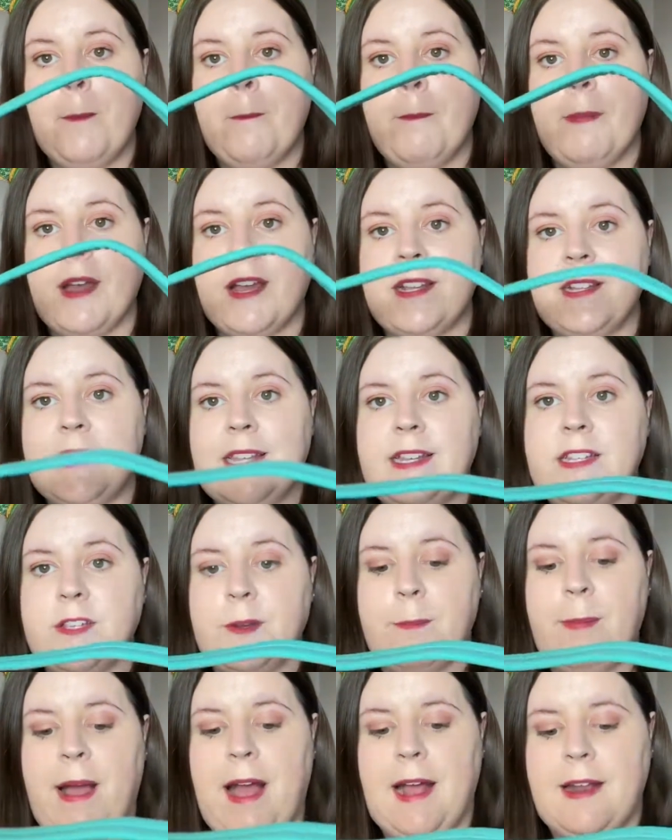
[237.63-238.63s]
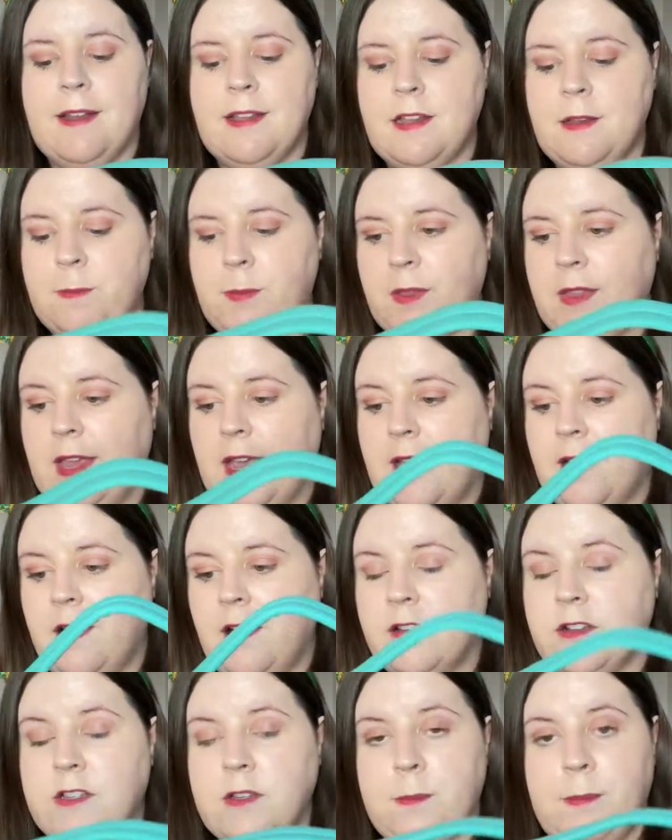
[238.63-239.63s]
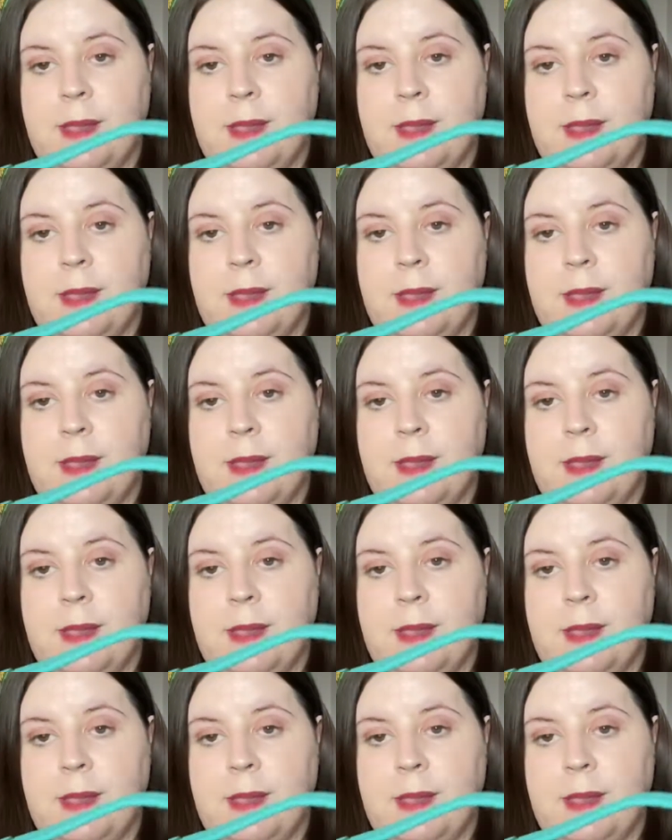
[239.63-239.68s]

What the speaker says: because these are padded, but they can also be